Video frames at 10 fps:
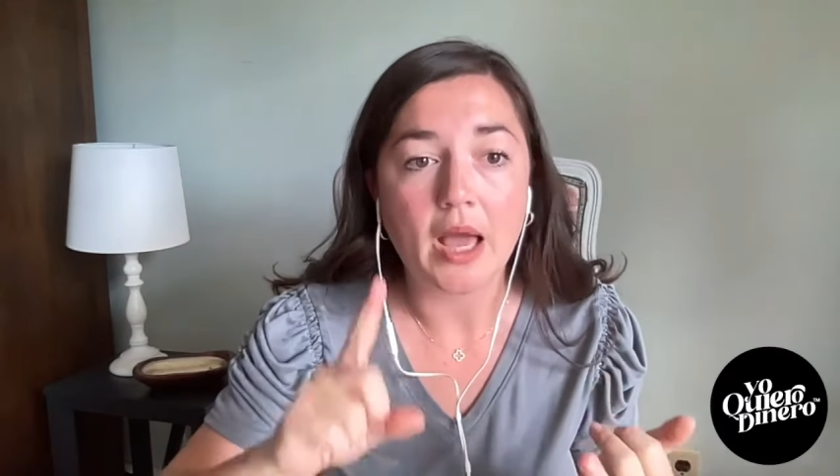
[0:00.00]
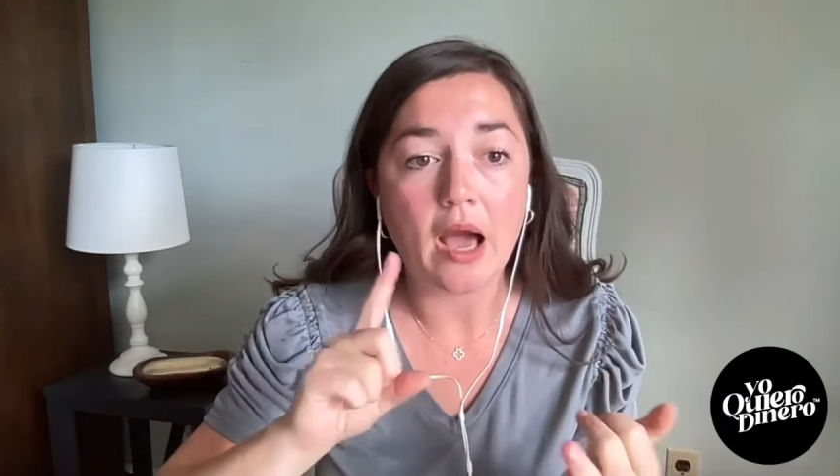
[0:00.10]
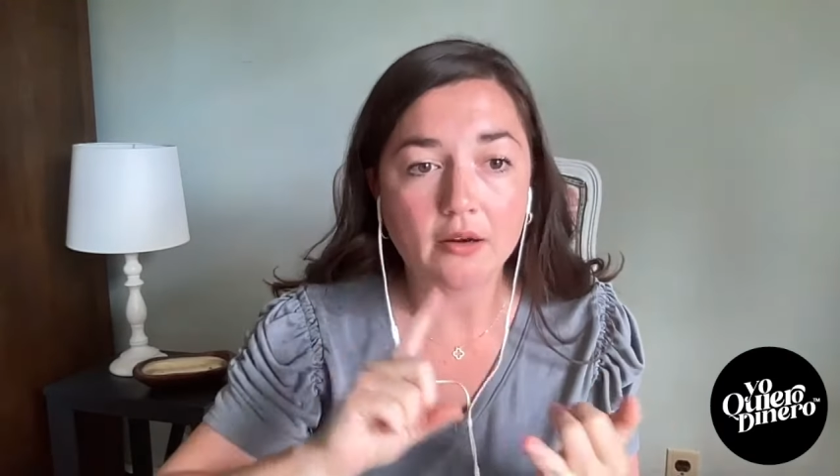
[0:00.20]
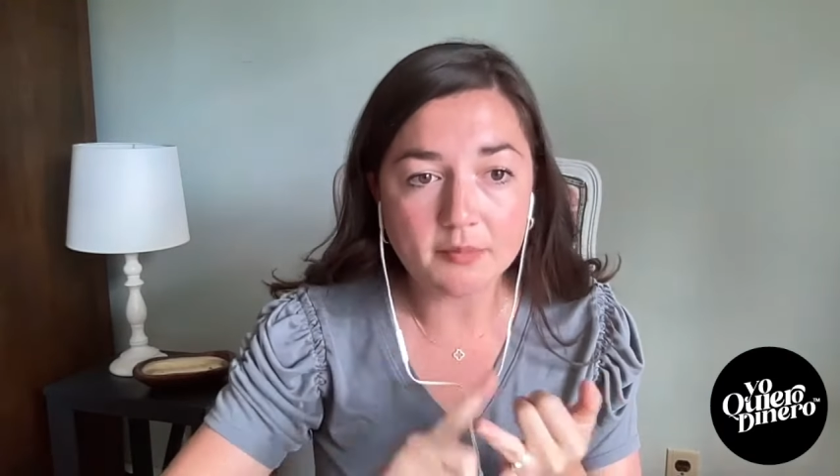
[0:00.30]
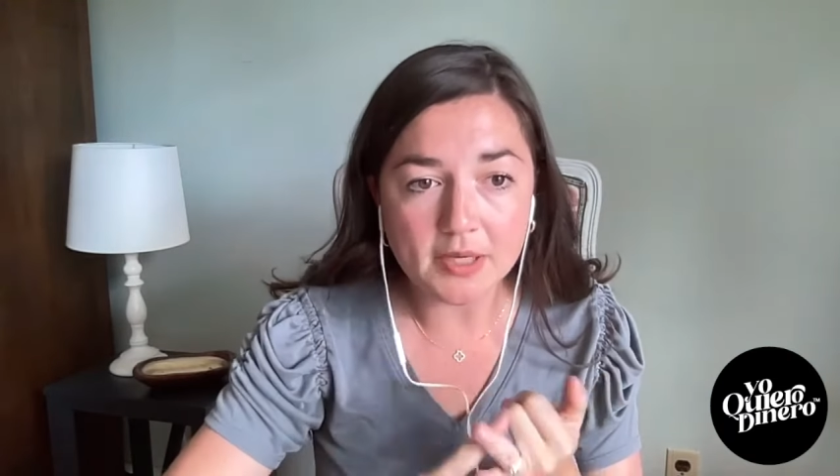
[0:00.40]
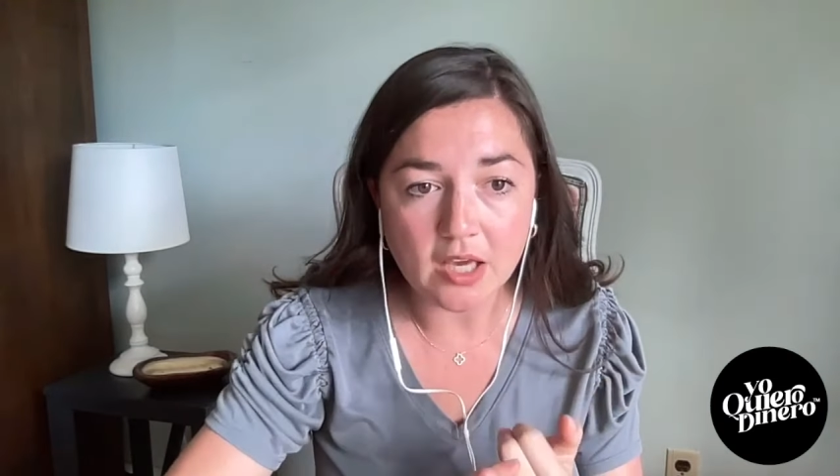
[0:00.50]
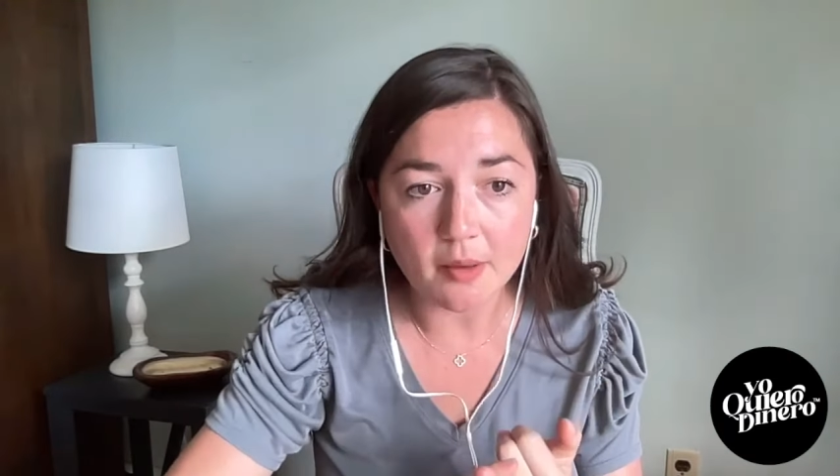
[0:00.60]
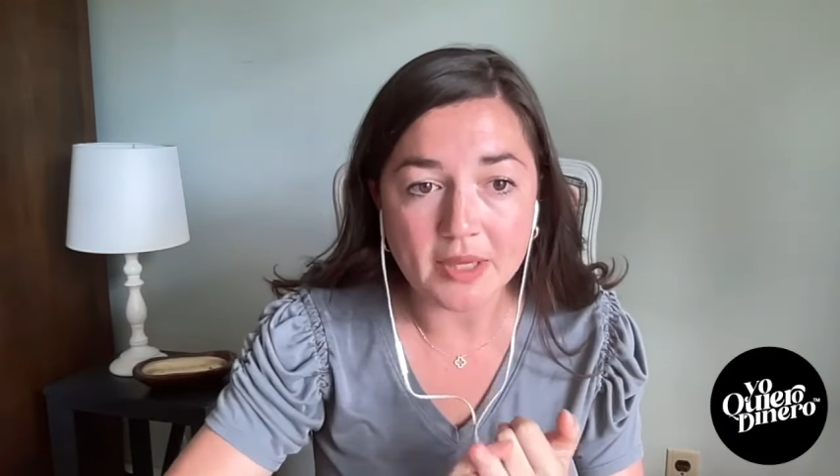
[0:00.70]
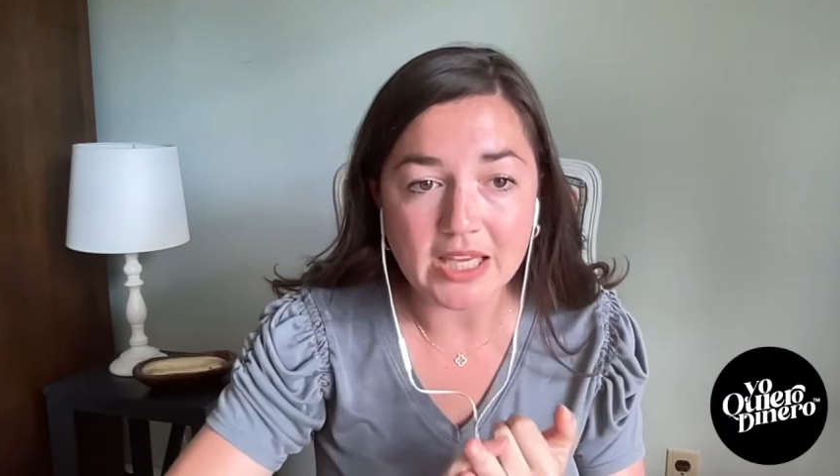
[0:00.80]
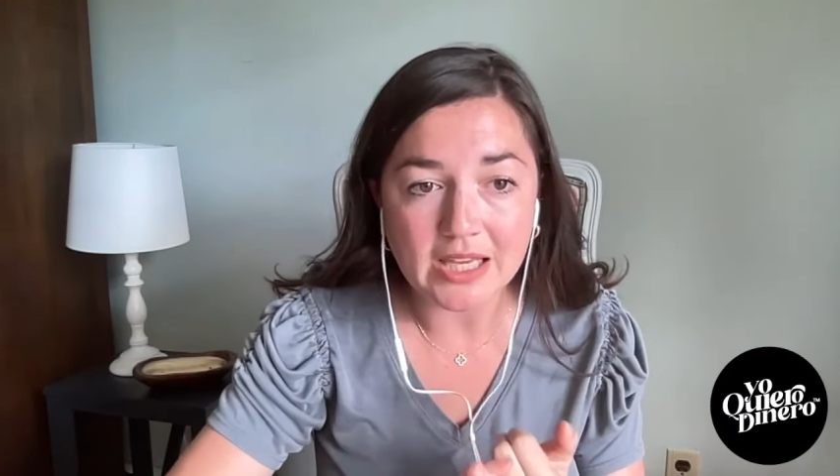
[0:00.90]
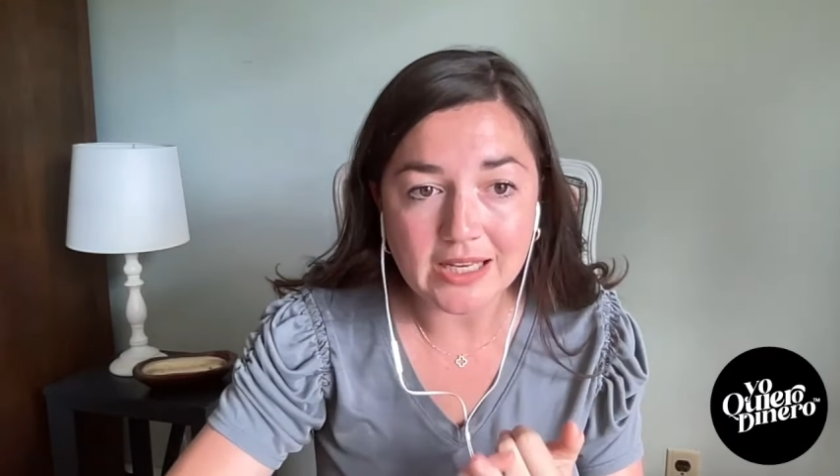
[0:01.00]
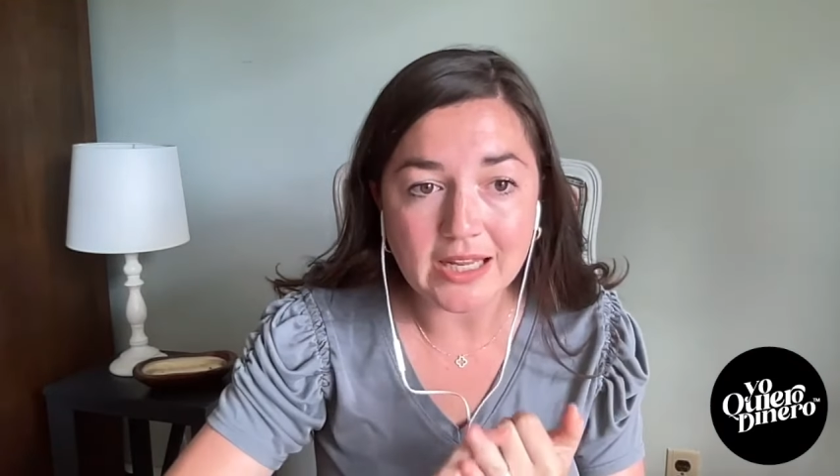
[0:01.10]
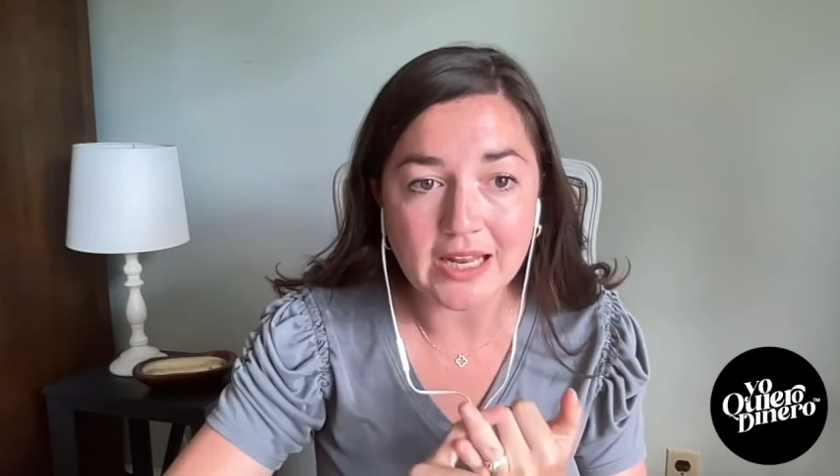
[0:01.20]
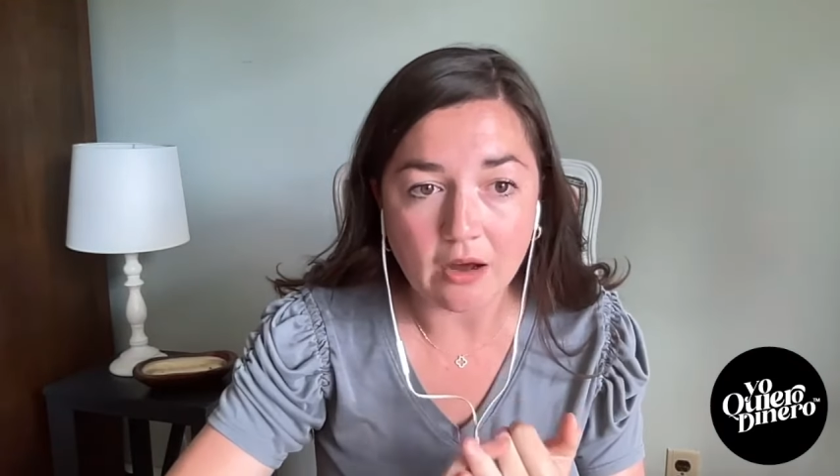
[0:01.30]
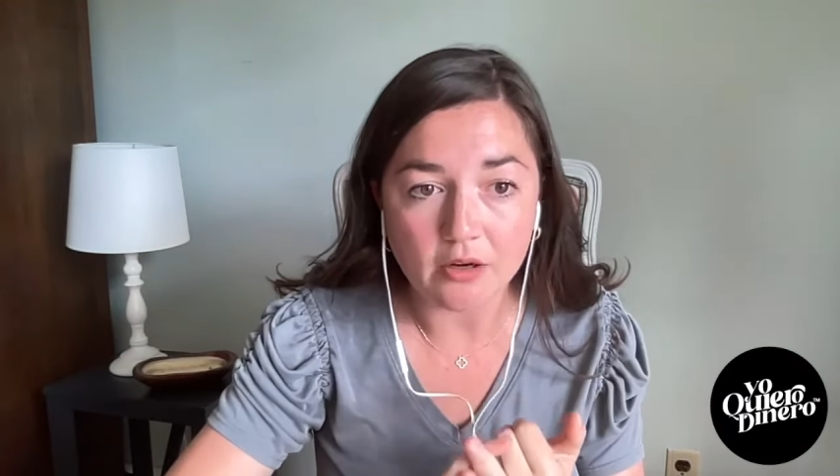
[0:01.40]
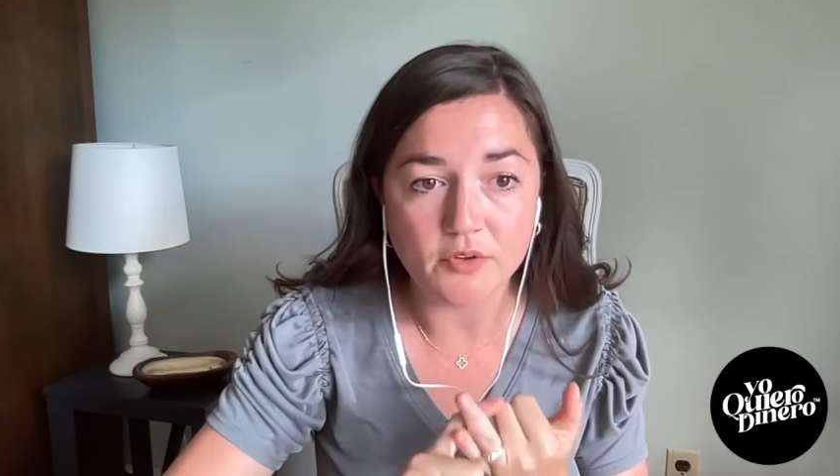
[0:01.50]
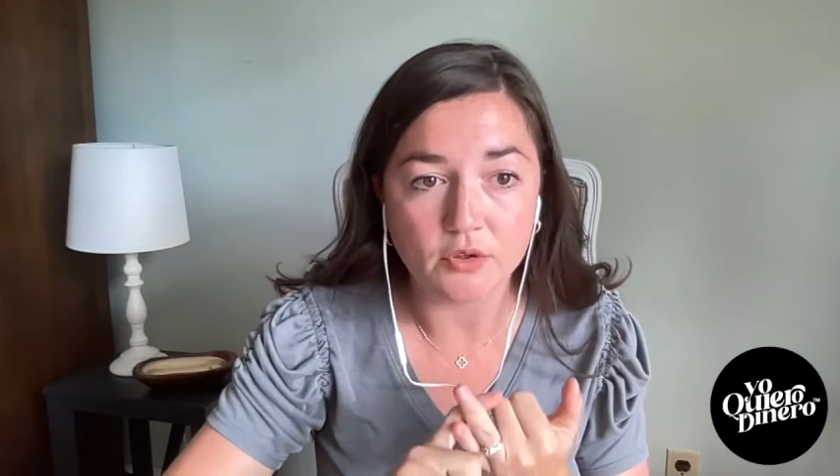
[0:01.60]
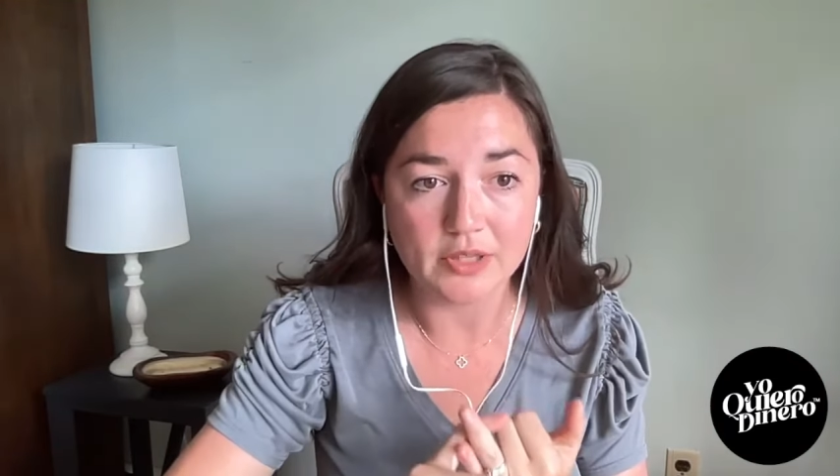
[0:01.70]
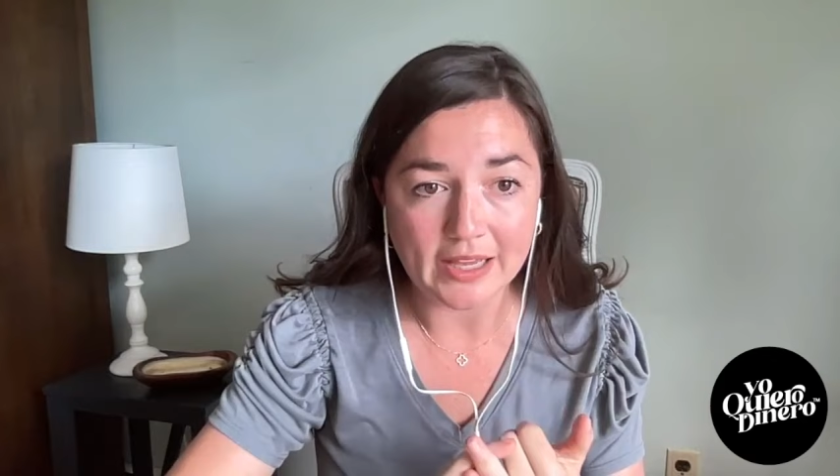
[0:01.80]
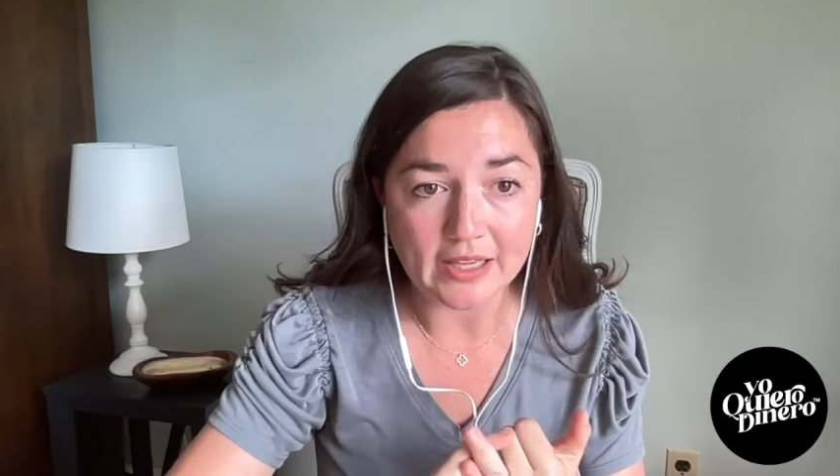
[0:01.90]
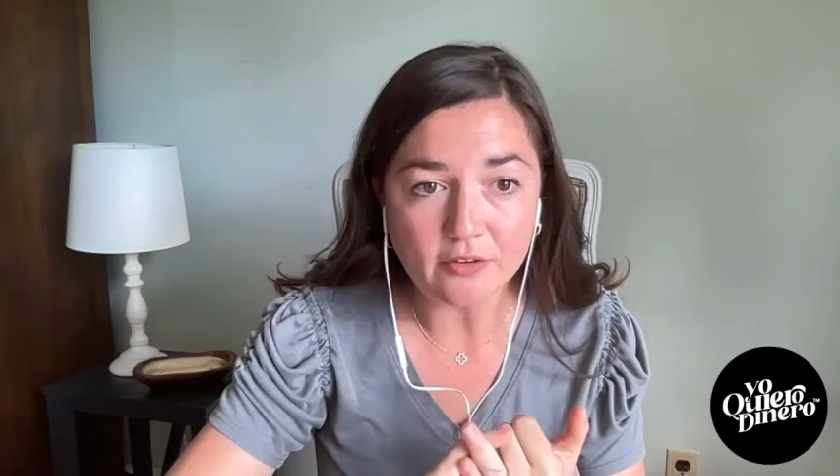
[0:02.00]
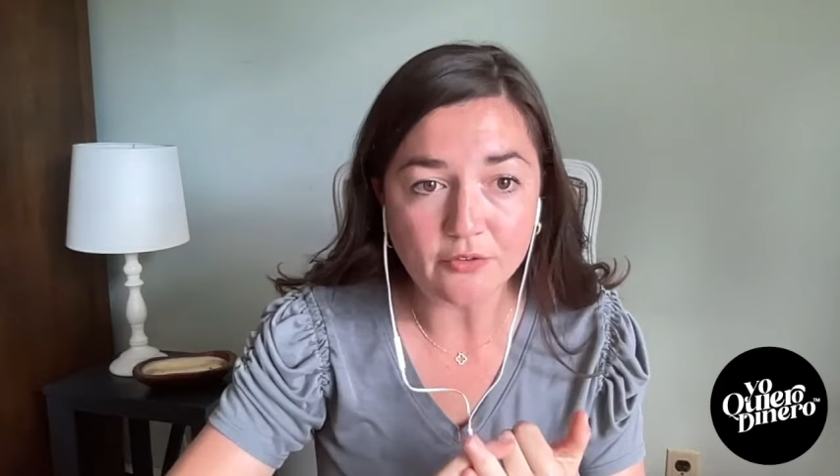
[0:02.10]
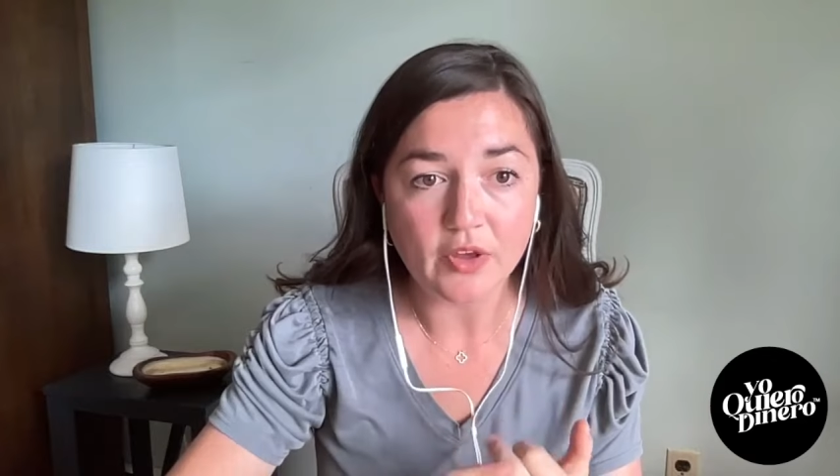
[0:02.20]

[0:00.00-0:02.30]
How does money come in and out of your life?